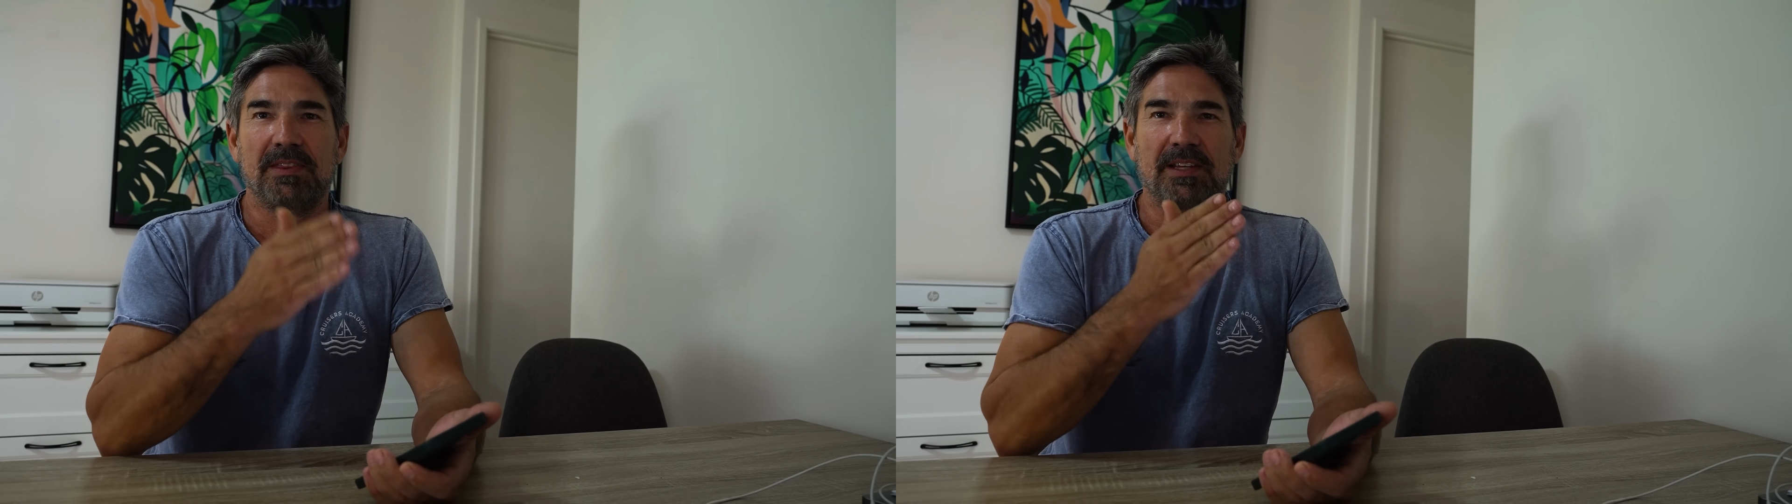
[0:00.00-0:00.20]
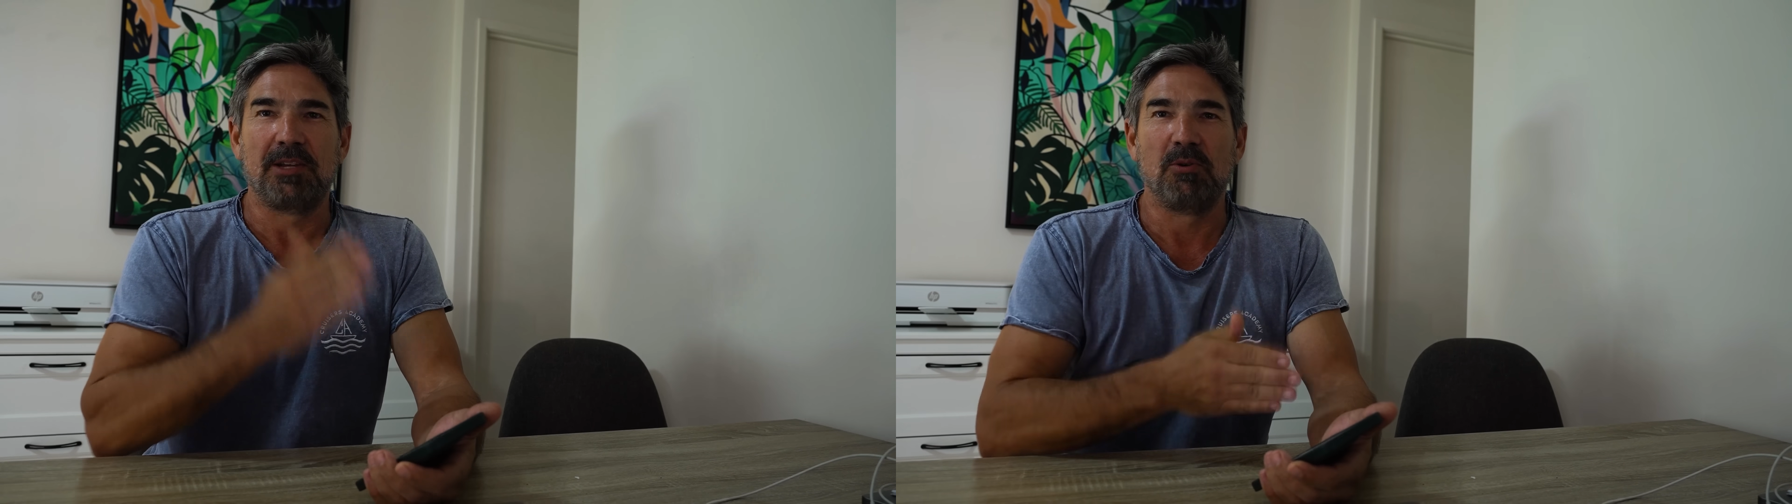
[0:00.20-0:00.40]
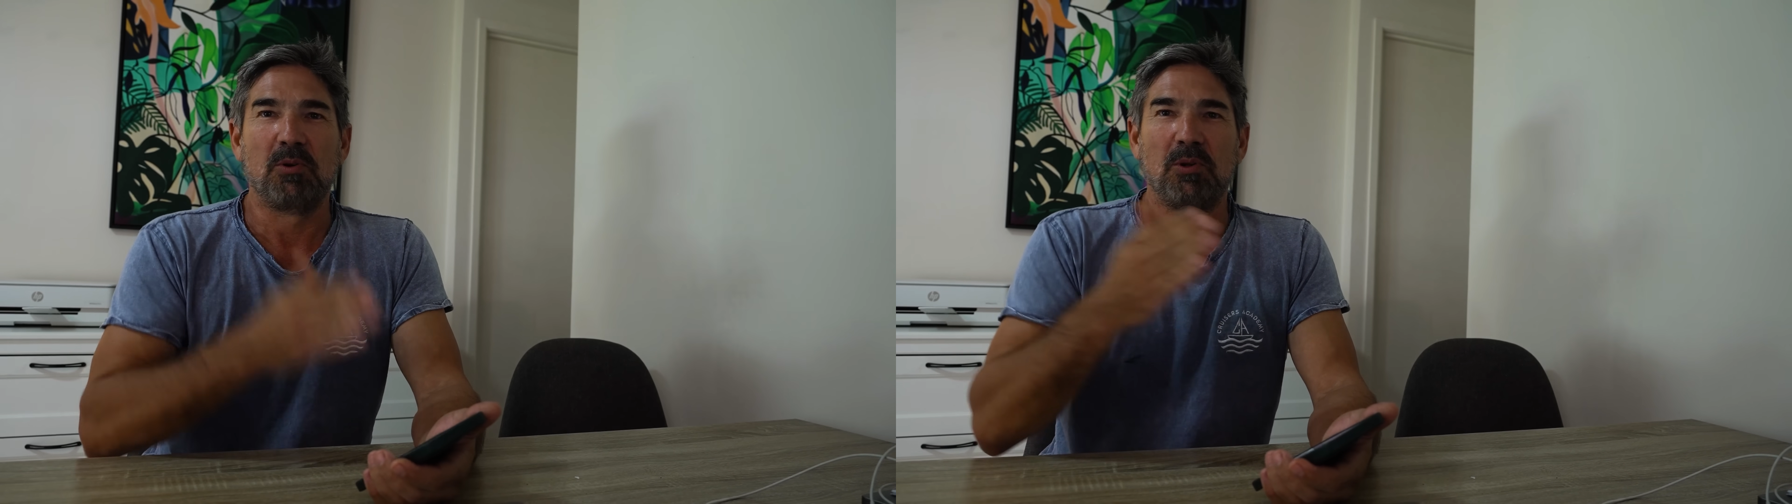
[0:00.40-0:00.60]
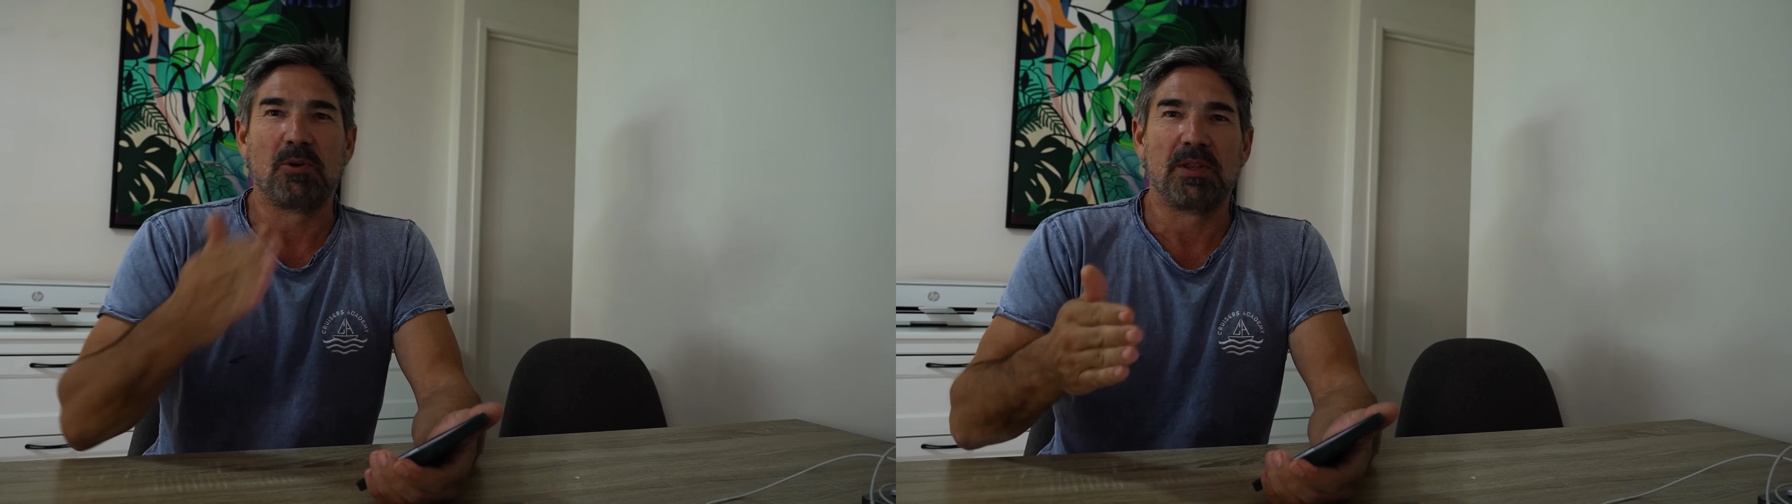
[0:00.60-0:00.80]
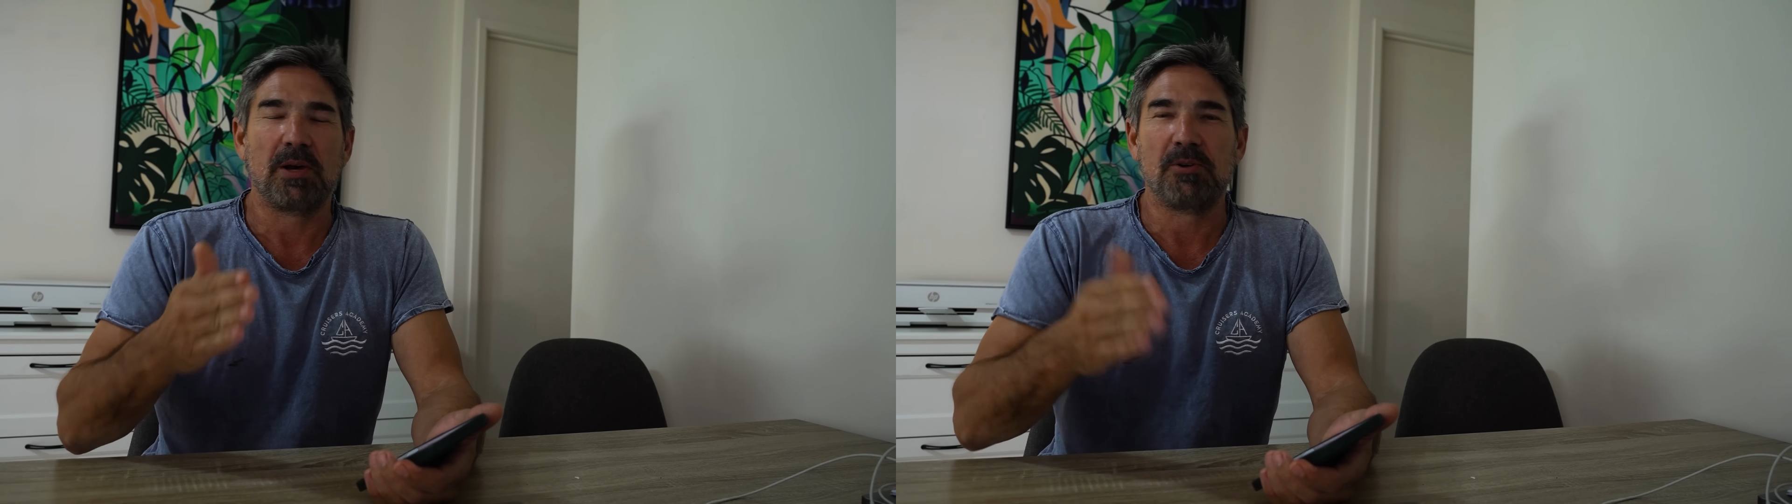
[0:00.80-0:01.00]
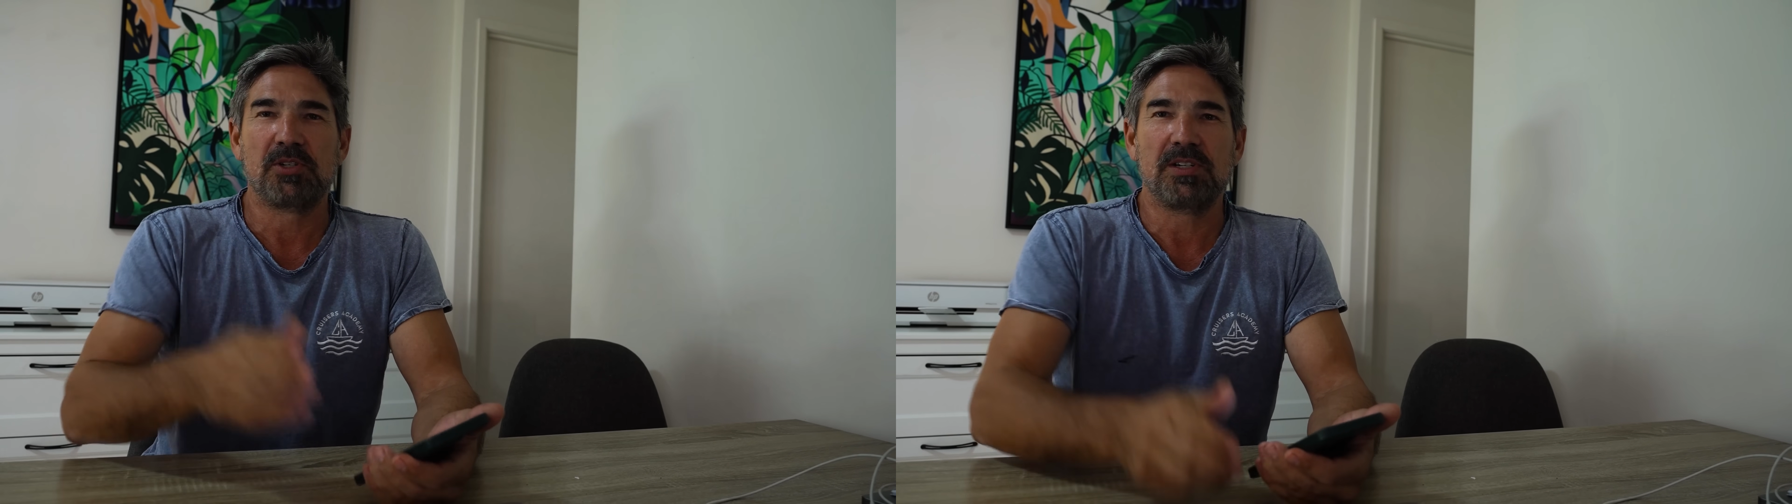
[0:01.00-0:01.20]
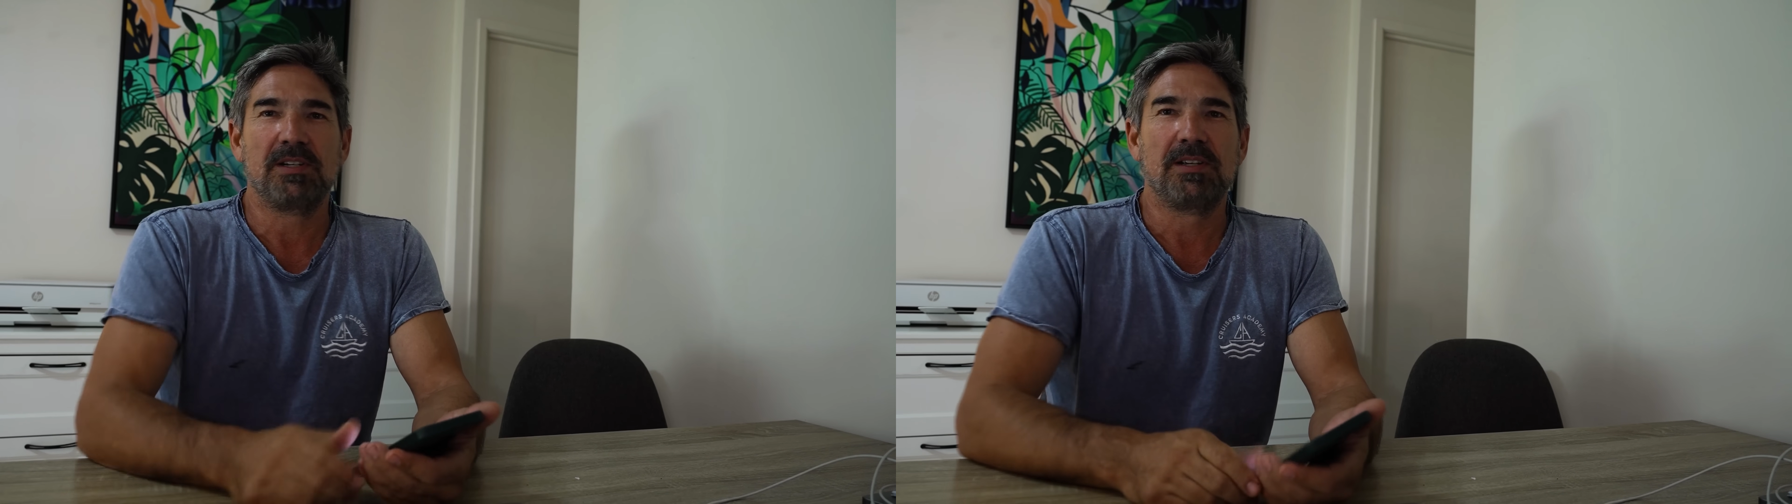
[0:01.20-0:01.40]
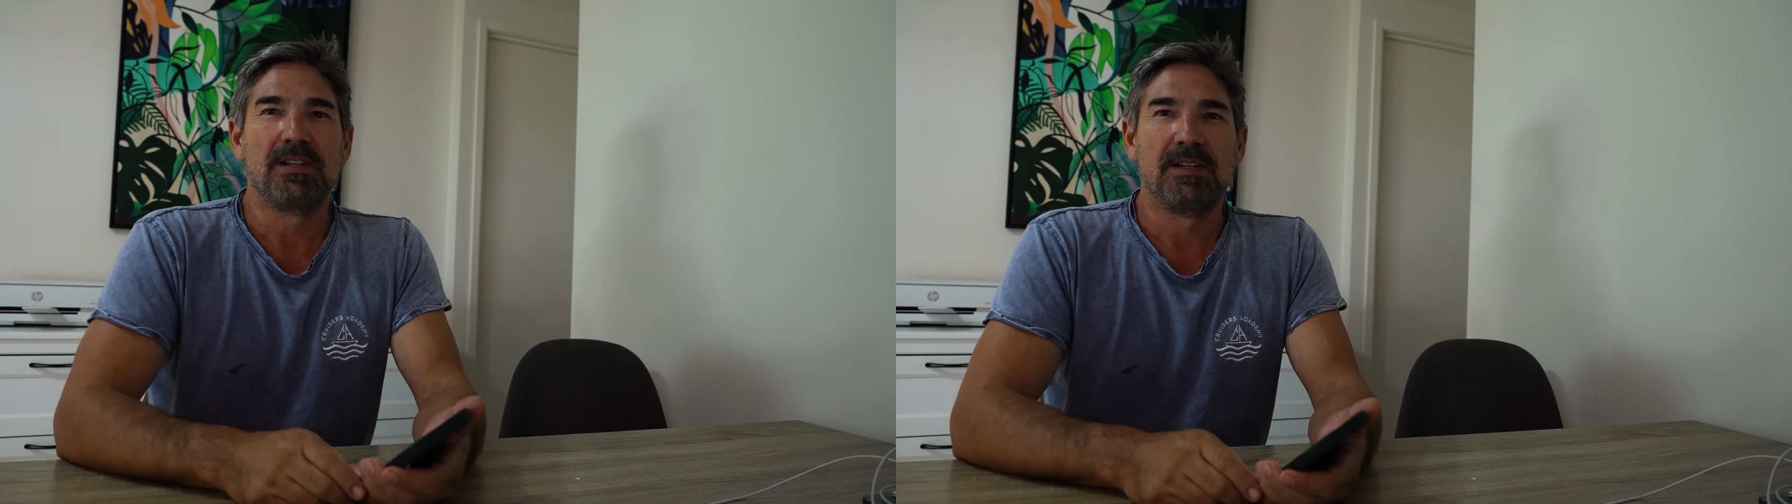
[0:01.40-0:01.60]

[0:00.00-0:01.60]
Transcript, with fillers: the keel cooler and the ocean.